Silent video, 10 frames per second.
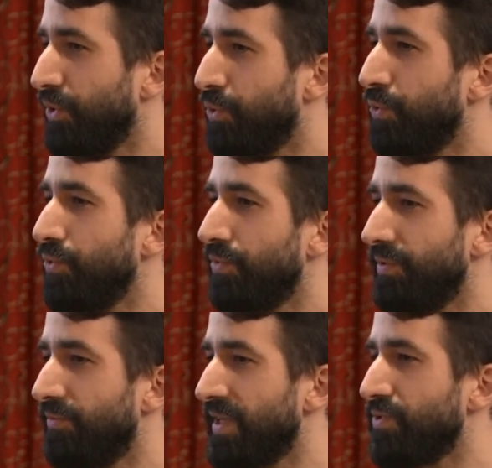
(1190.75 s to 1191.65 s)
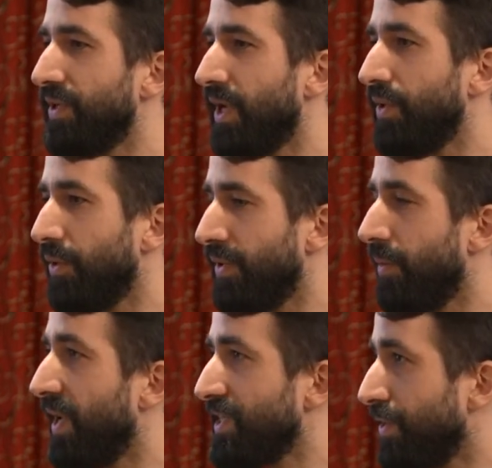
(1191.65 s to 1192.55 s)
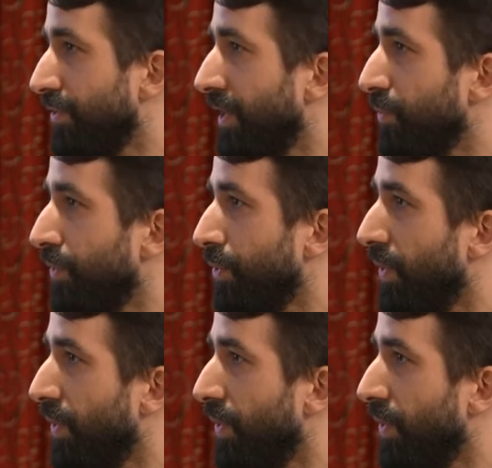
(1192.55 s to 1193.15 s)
do invest right now in our ambassador network.